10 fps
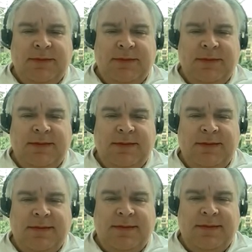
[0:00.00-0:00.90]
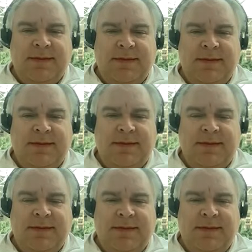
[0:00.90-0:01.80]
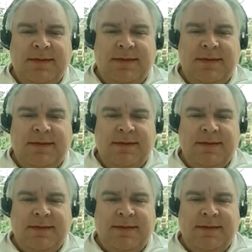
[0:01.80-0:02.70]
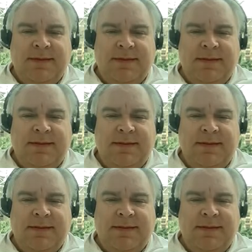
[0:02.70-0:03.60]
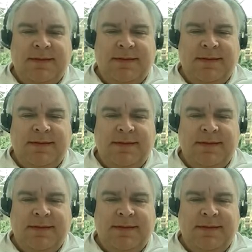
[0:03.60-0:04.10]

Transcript: The person shown says nothing.